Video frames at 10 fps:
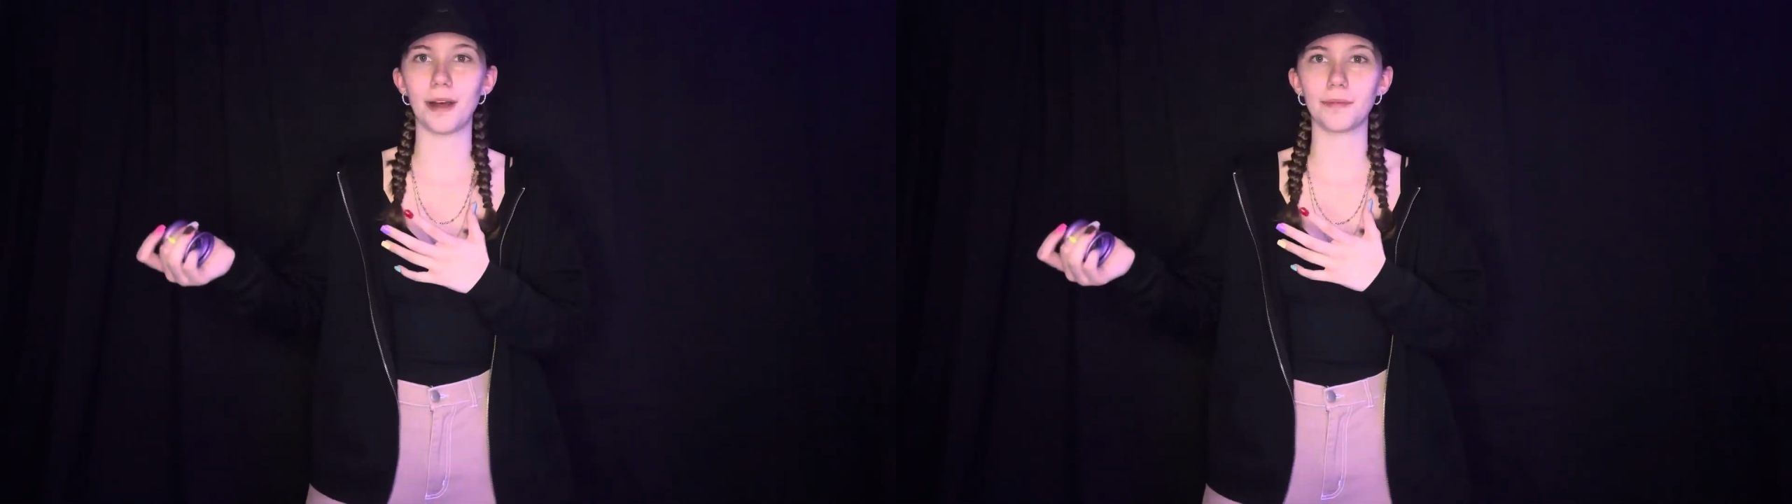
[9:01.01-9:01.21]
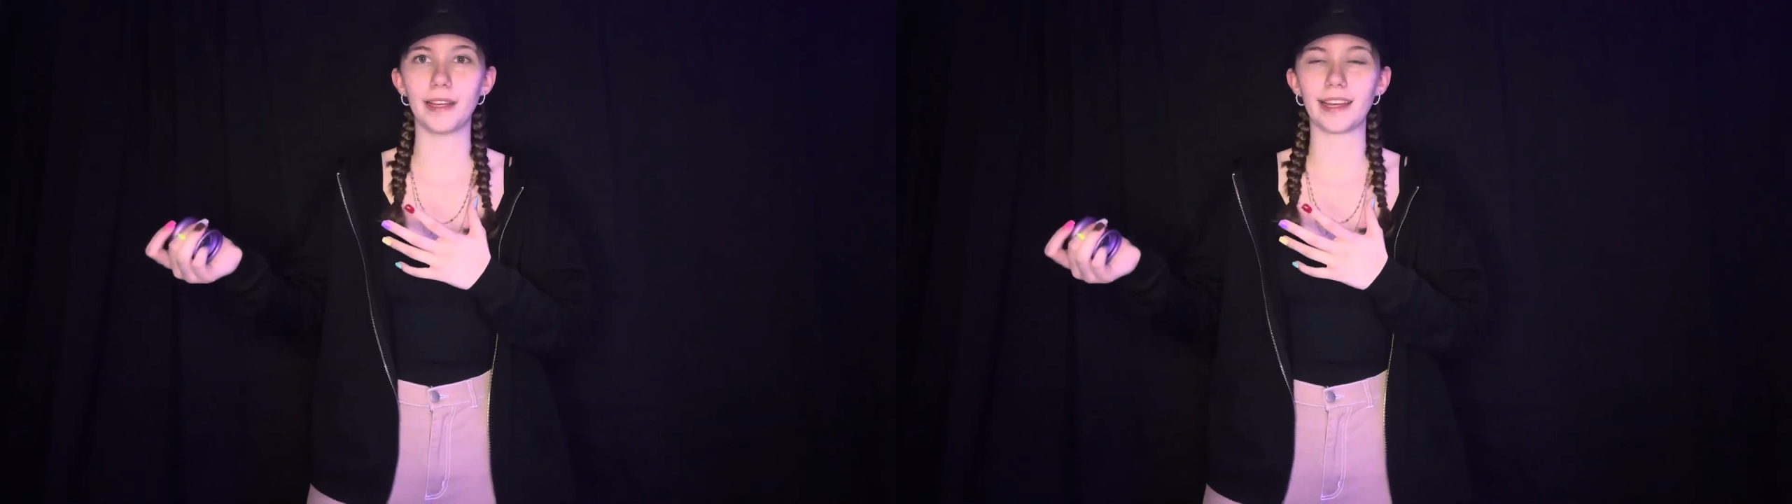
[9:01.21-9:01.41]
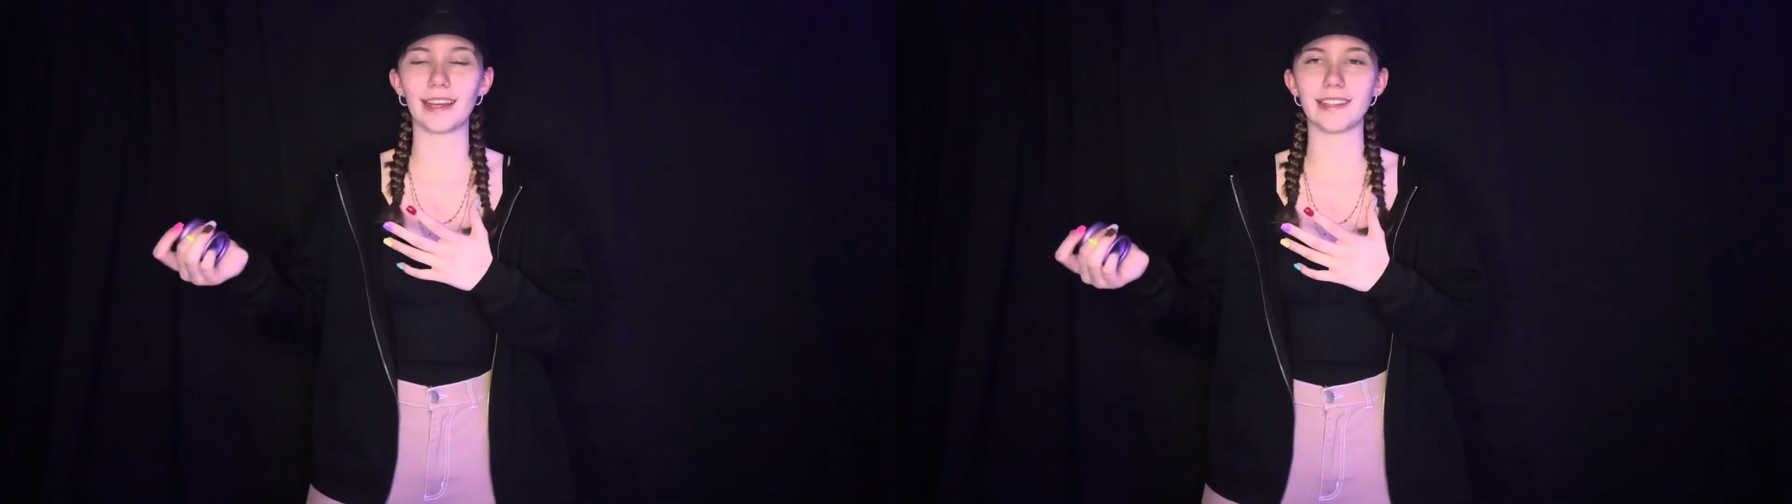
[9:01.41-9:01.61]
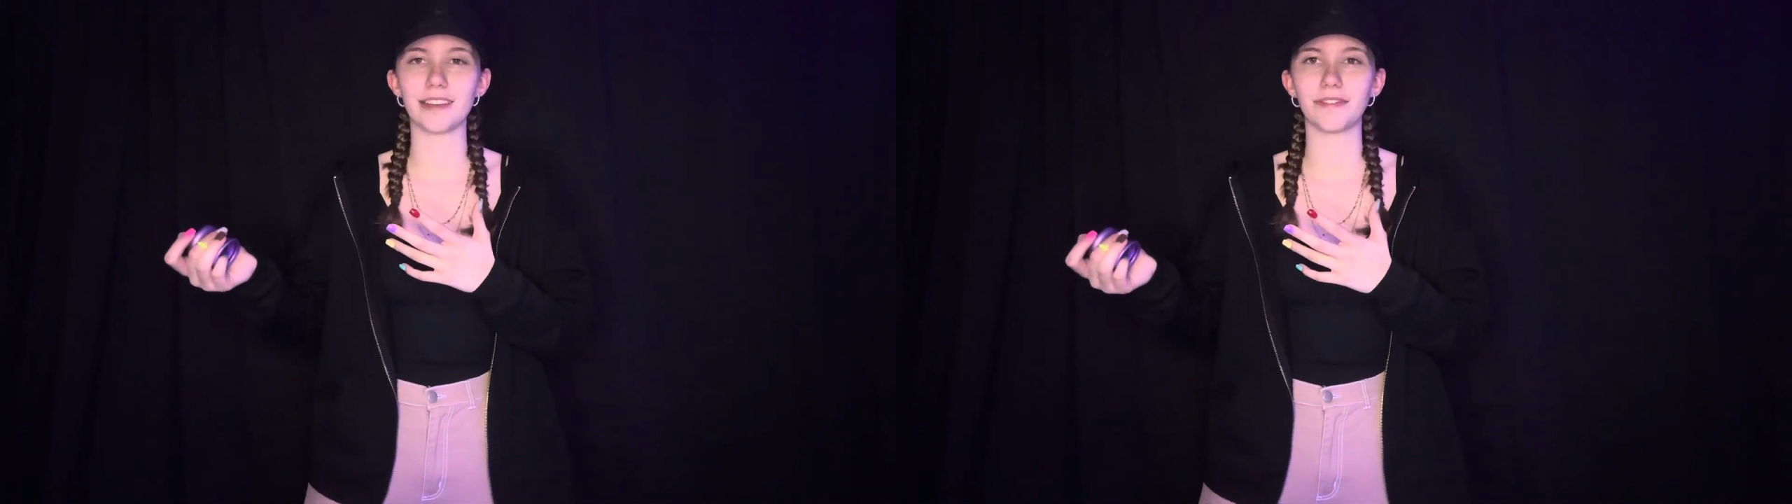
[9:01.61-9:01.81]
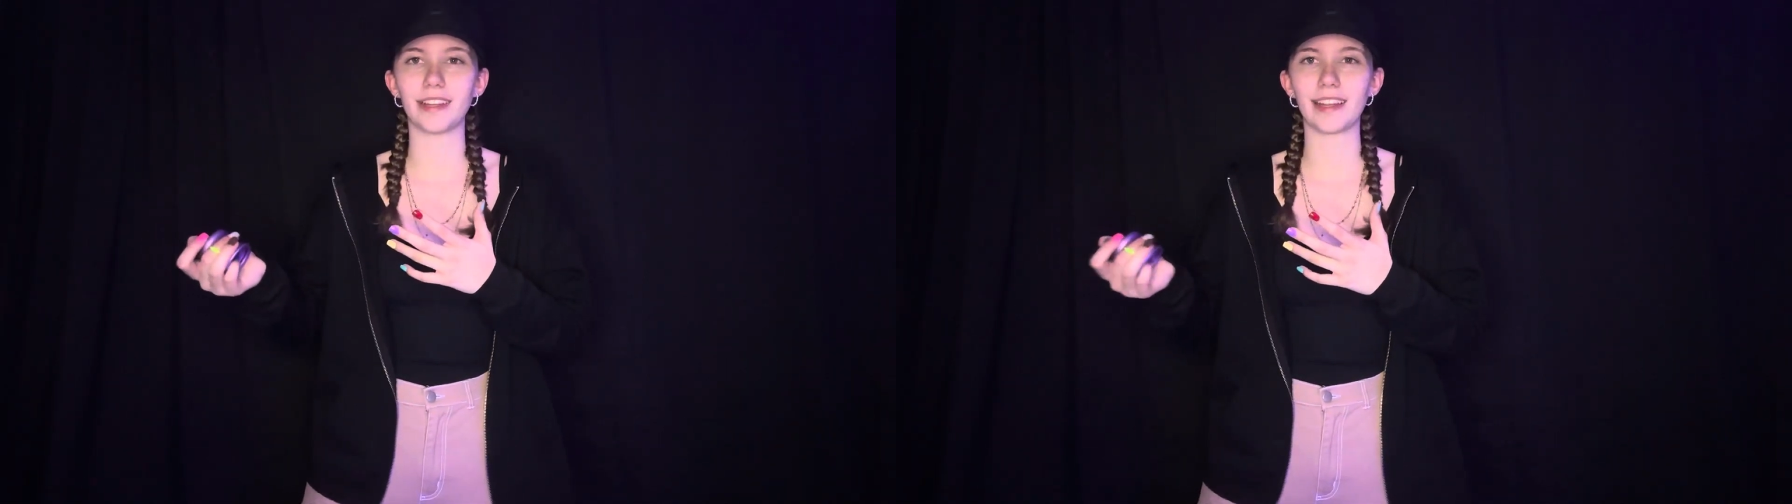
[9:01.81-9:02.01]
public and
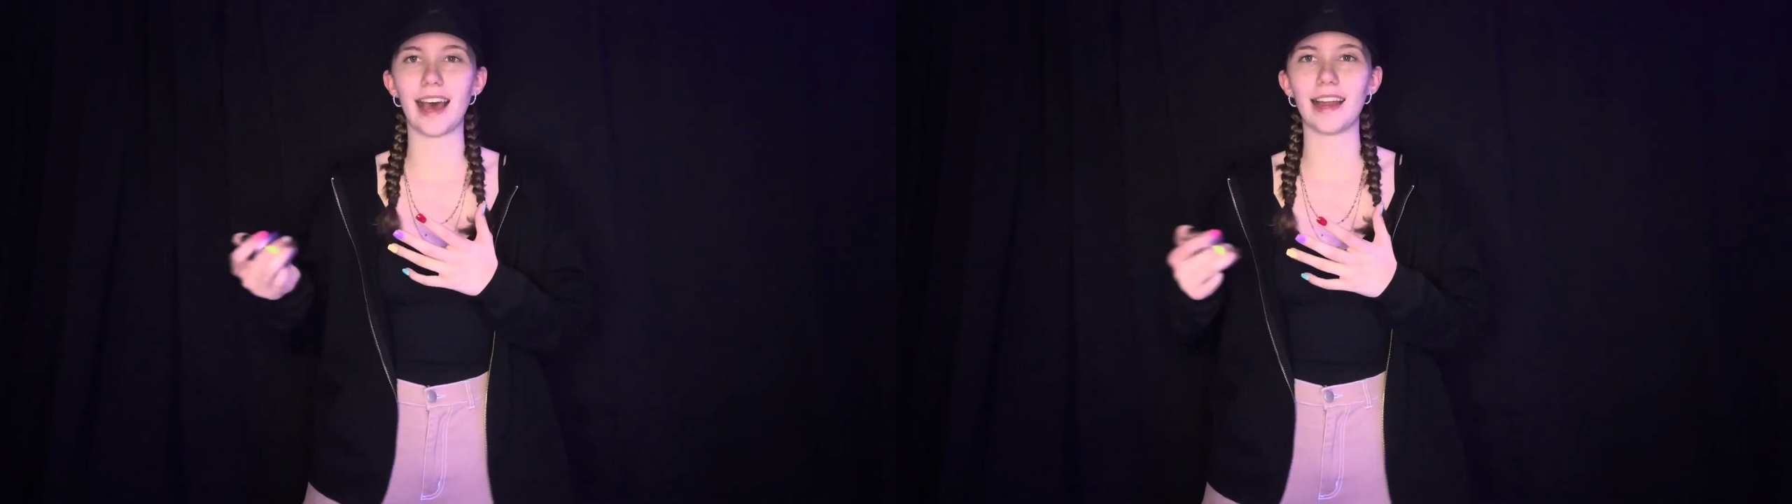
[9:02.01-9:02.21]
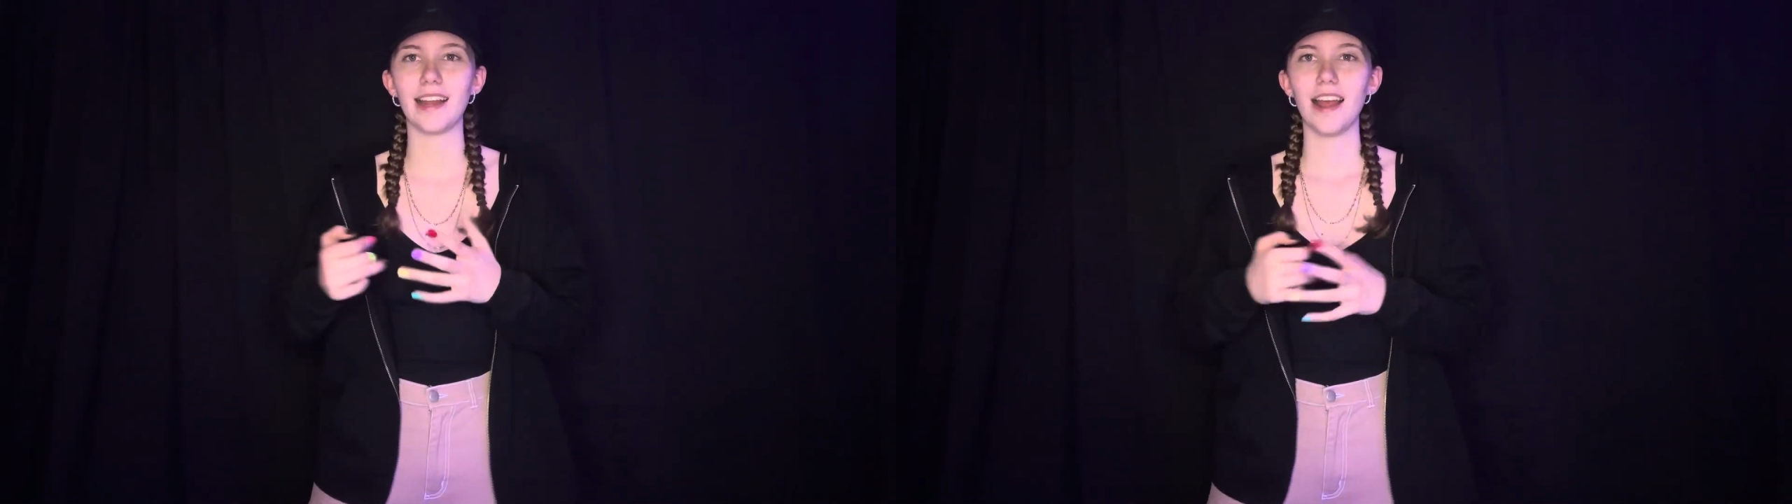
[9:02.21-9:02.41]
stuff like that.